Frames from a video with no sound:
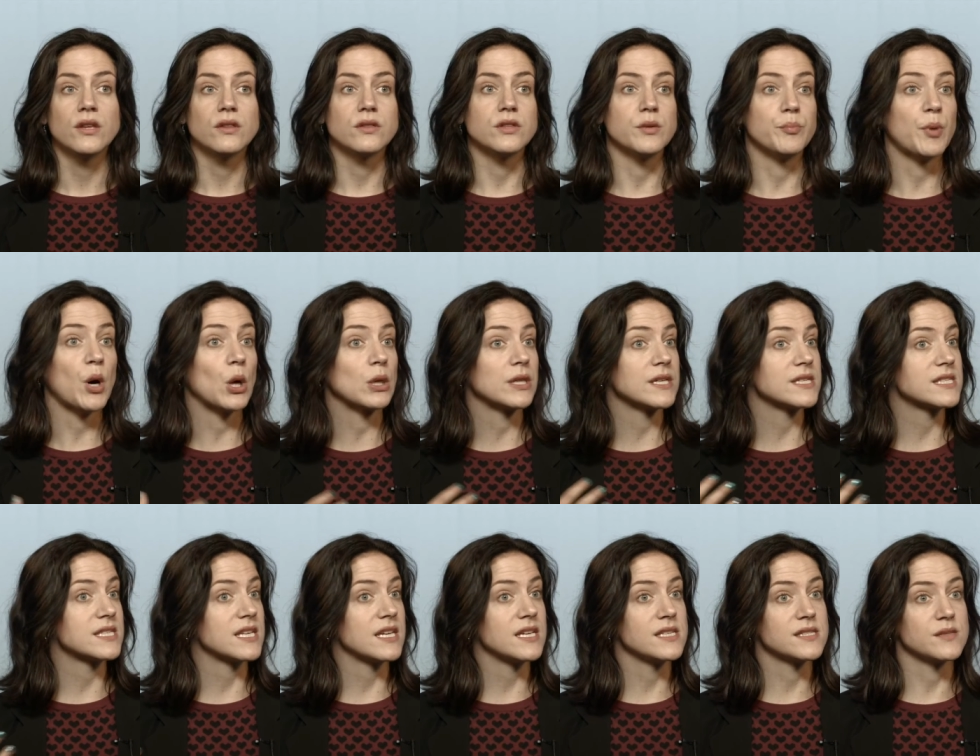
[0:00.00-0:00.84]
the
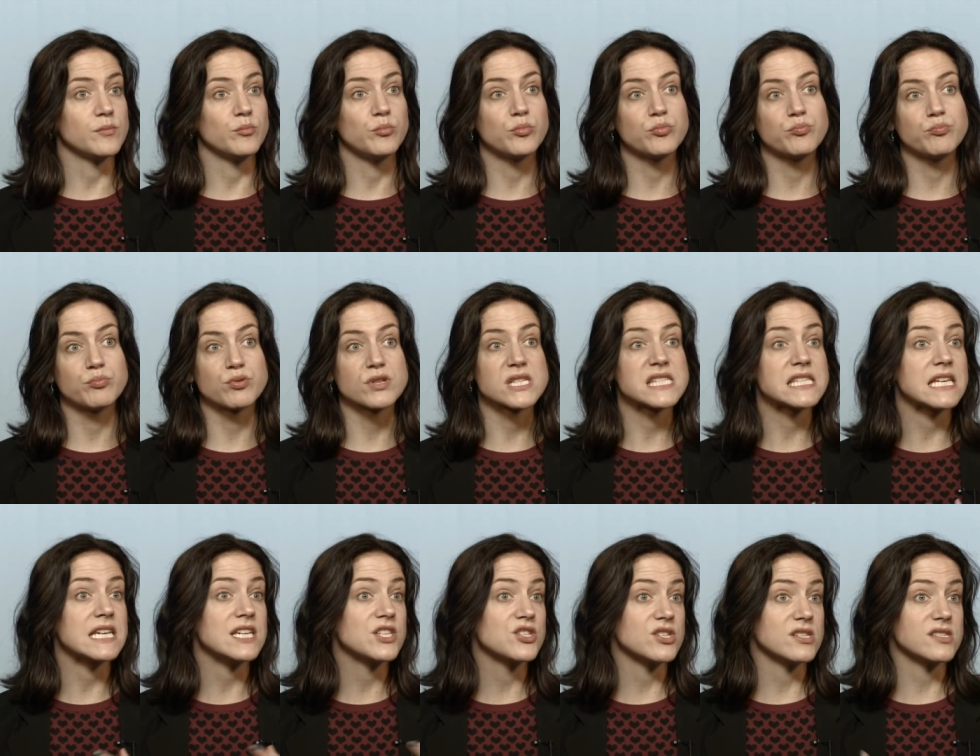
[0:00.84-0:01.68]
policies and
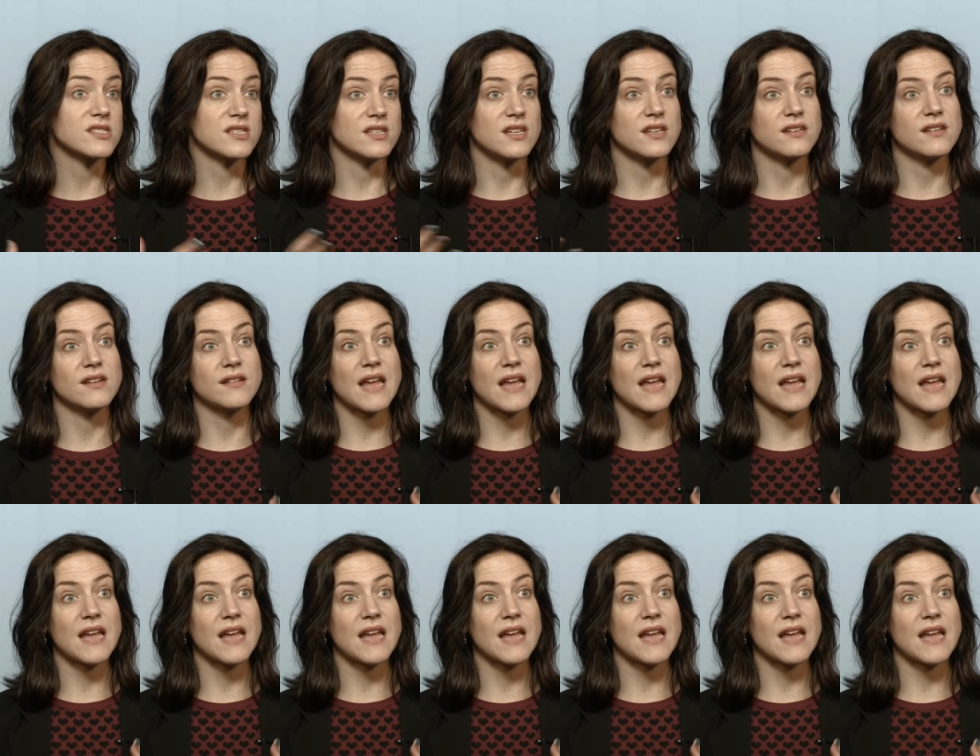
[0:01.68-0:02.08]
procedures and